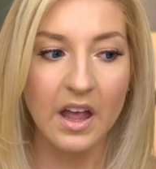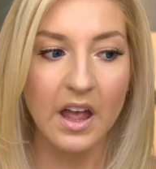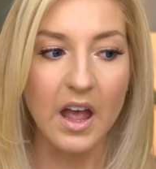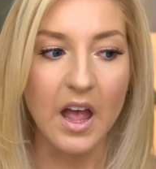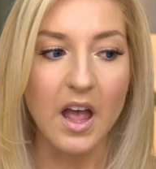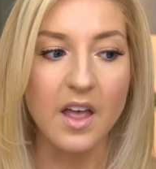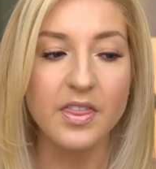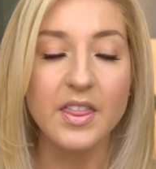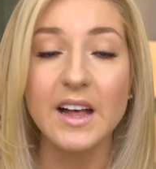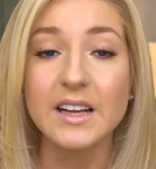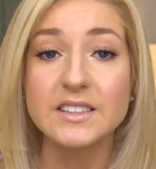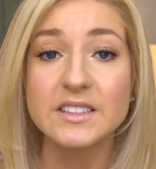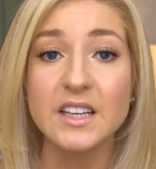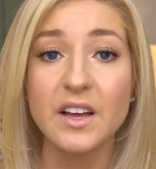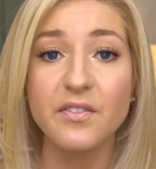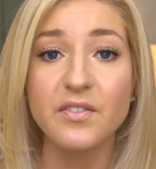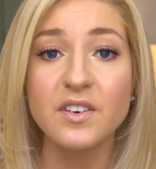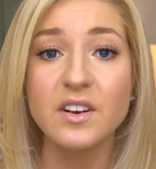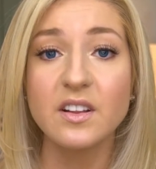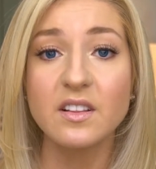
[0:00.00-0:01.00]
And that
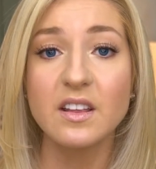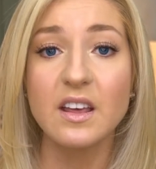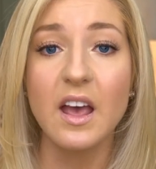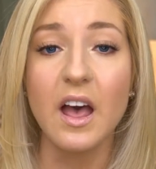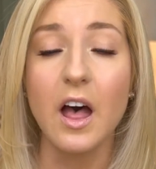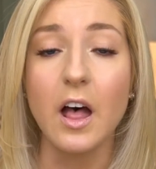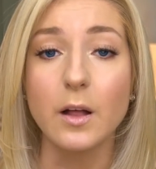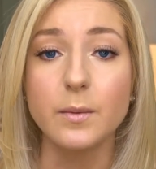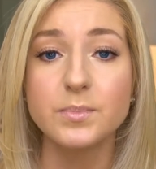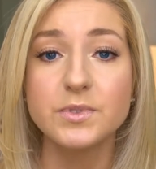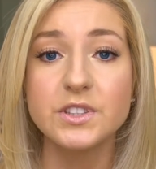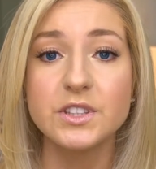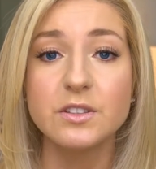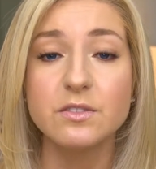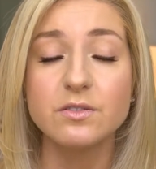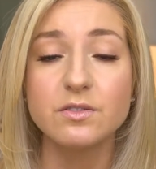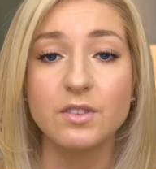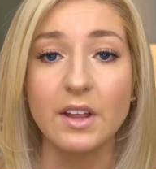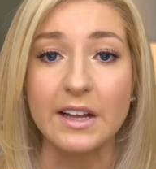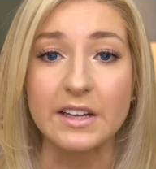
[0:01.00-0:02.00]
definitely helps
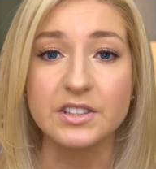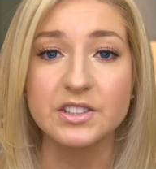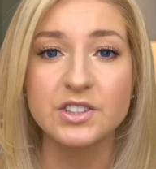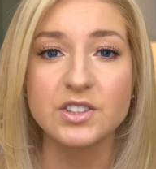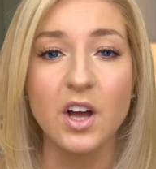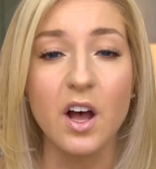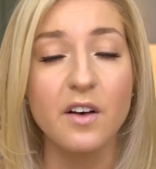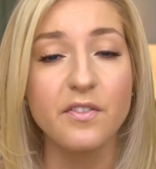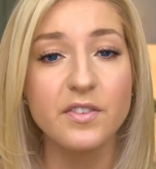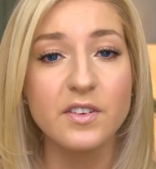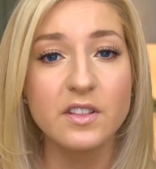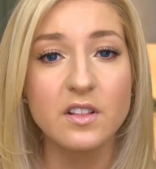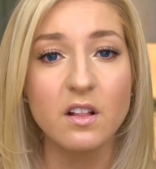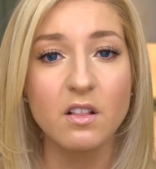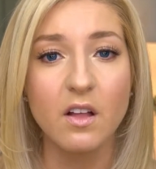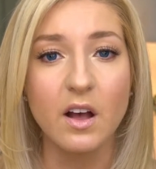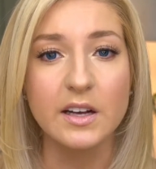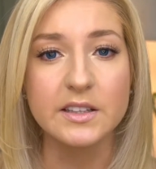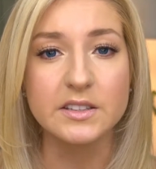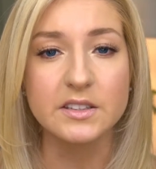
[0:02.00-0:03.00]
you like soften the
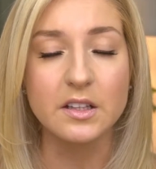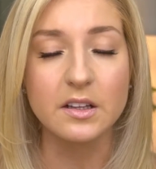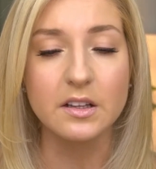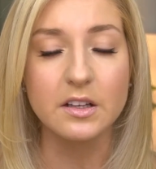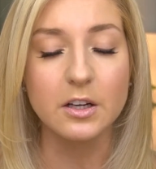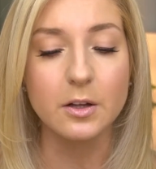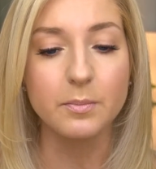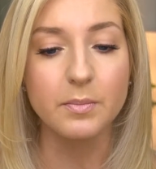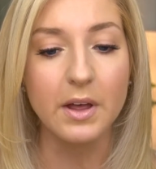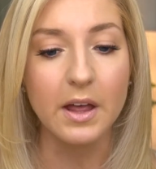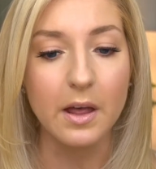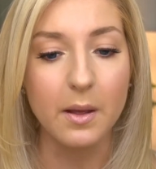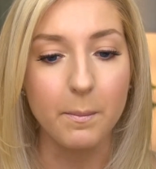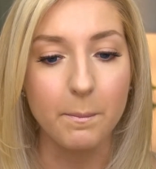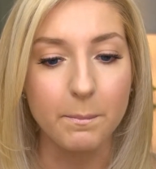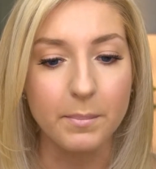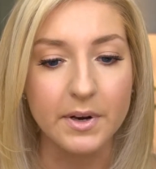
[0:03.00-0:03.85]
lines a little bit,